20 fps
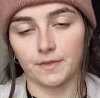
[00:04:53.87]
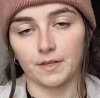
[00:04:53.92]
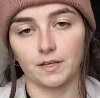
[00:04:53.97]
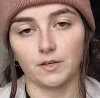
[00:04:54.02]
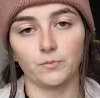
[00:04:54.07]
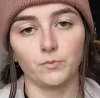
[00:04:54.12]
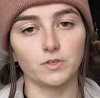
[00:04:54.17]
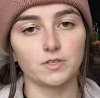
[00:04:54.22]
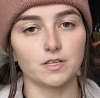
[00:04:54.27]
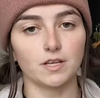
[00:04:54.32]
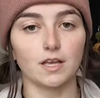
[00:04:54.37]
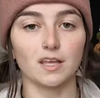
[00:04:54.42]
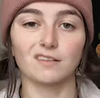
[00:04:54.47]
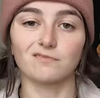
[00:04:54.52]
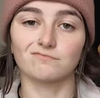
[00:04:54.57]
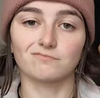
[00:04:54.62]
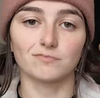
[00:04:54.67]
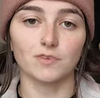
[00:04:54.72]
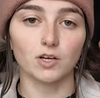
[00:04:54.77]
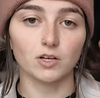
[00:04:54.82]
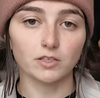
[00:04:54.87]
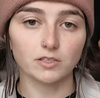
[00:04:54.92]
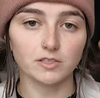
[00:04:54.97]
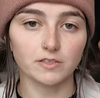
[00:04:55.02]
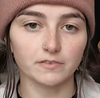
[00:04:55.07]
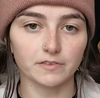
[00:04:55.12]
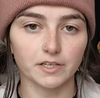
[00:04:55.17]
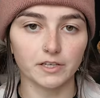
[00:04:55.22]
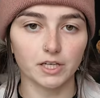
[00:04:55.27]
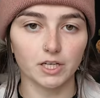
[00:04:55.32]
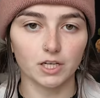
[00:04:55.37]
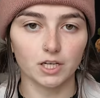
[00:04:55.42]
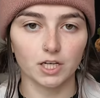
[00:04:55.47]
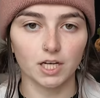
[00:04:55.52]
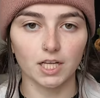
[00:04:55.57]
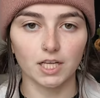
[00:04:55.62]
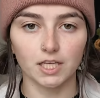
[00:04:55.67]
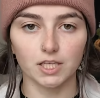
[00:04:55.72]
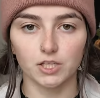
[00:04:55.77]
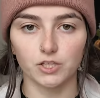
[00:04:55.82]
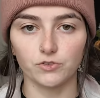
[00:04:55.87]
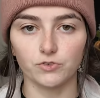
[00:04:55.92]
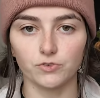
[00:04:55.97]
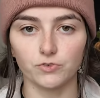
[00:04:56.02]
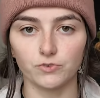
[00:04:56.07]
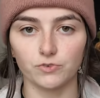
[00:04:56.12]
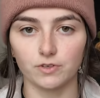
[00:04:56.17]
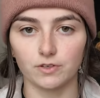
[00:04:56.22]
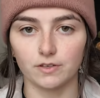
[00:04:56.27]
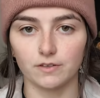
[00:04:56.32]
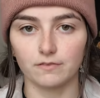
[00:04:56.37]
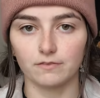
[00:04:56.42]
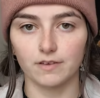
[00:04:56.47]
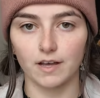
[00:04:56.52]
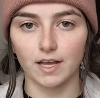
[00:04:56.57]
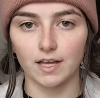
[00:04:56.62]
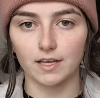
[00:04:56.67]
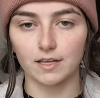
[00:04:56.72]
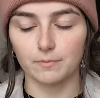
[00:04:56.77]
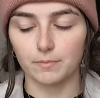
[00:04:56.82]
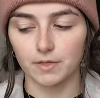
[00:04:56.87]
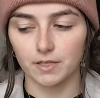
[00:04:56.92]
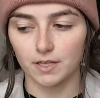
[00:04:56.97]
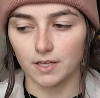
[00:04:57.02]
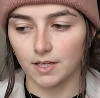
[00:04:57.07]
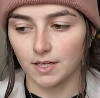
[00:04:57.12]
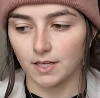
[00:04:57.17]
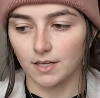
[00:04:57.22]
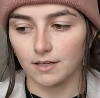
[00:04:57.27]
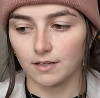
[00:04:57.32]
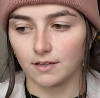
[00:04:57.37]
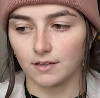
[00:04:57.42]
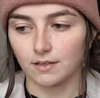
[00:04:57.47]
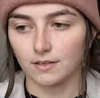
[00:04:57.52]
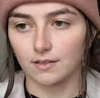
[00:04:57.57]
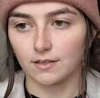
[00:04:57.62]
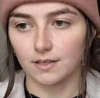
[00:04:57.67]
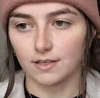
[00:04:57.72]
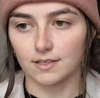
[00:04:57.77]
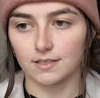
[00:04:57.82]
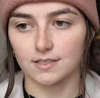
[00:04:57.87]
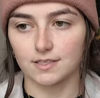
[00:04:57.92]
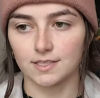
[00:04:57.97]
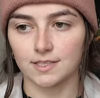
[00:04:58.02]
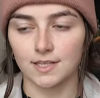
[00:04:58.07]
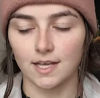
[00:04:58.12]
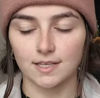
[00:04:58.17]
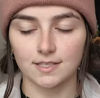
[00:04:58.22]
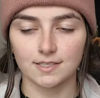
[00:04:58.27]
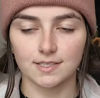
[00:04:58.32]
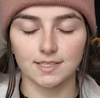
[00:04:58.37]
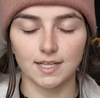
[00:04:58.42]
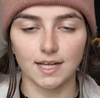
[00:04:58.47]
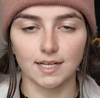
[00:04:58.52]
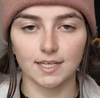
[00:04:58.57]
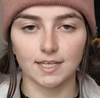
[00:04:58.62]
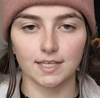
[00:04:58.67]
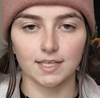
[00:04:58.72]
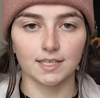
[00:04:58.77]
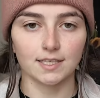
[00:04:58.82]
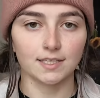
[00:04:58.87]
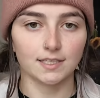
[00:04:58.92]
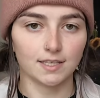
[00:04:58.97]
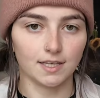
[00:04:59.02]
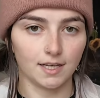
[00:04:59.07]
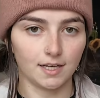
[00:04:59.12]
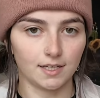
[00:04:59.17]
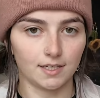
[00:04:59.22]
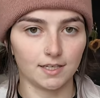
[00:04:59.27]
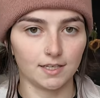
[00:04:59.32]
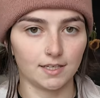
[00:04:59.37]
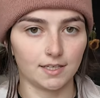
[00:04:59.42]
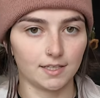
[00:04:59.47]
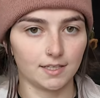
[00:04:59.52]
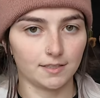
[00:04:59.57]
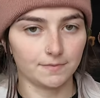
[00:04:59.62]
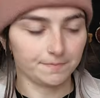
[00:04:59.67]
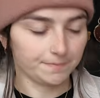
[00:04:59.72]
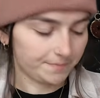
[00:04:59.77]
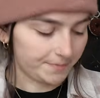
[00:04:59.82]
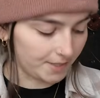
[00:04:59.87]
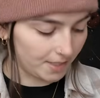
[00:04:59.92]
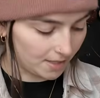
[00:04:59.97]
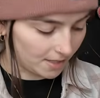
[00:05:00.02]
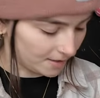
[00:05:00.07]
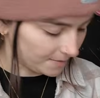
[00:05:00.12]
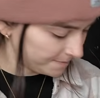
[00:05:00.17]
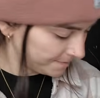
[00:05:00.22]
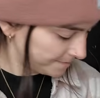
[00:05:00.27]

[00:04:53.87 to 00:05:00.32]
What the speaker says: once again, also very girly, cute vibe, aesthetic Yeah.